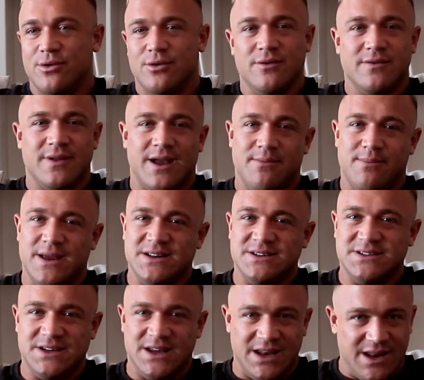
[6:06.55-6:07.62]
who have like been
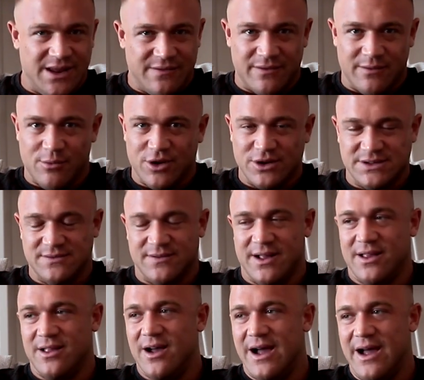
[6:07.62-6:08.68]
skinny for most of their
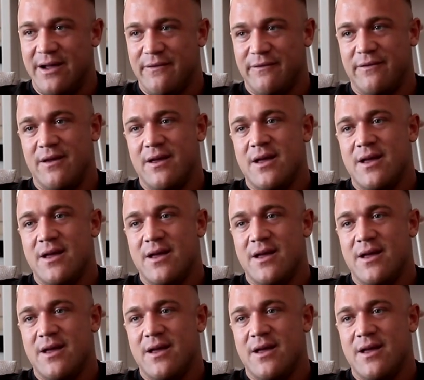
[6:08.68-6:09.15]
life,